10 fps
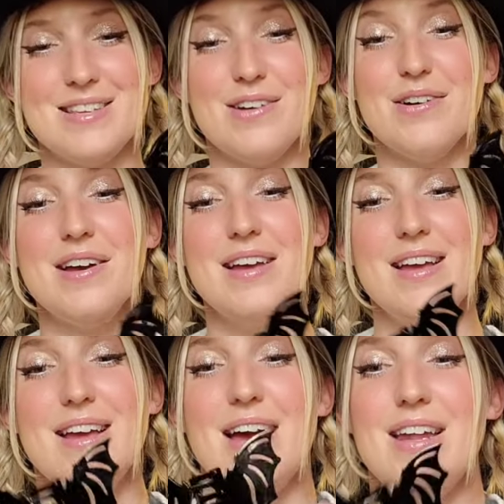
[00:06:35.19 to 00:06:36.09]
So,
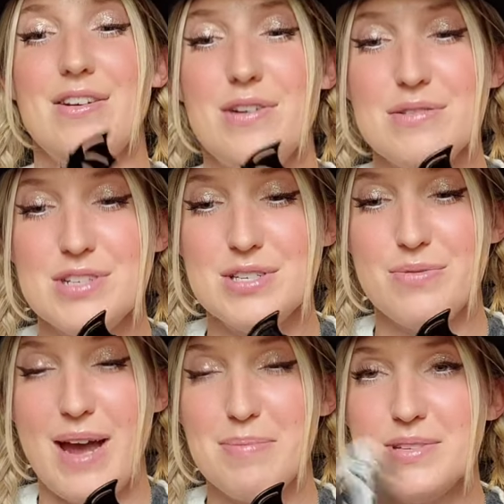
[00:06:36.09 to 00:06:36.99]
I don't know, it was just
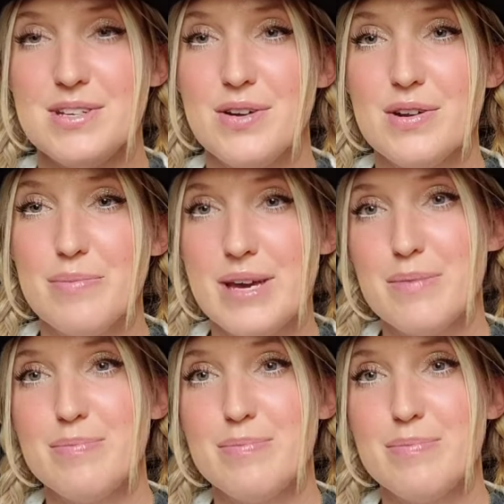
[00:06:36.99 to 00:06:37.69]
wrapped, you know, in a big